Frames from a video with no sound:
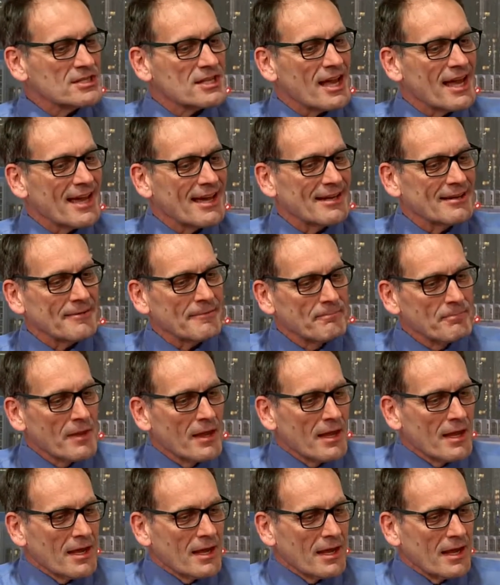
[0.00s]
And
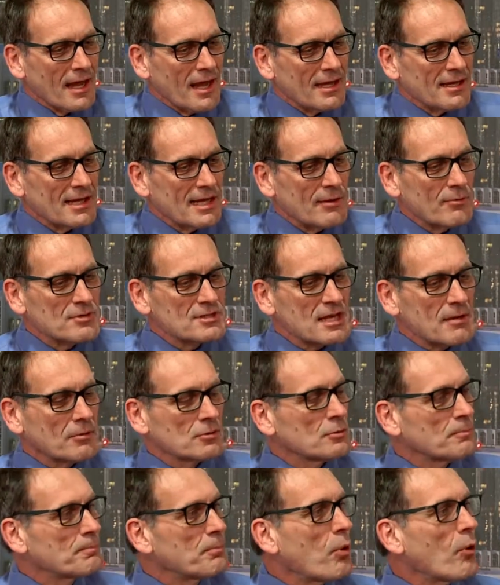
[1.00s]
he was able
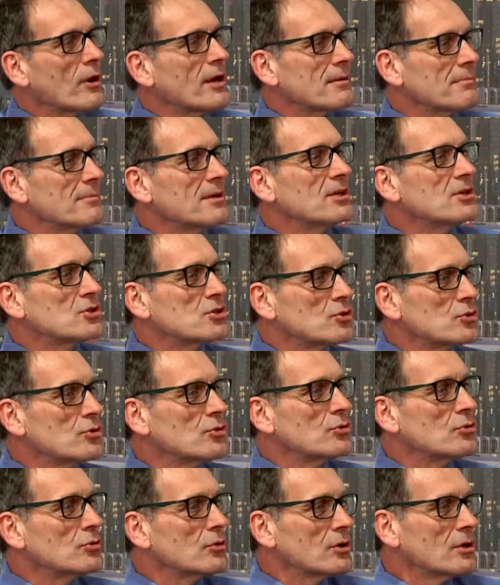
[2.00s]
to point me
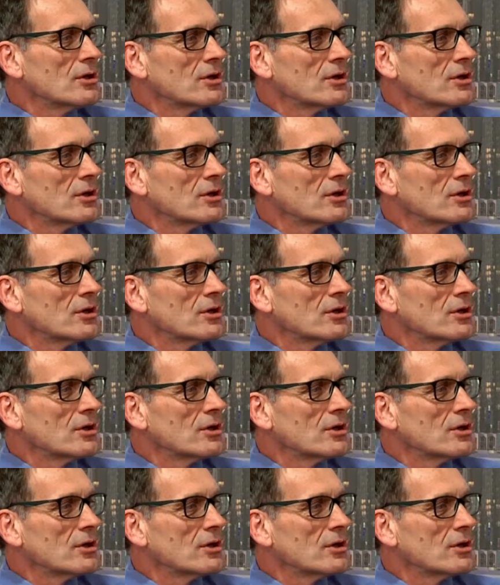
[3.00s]
to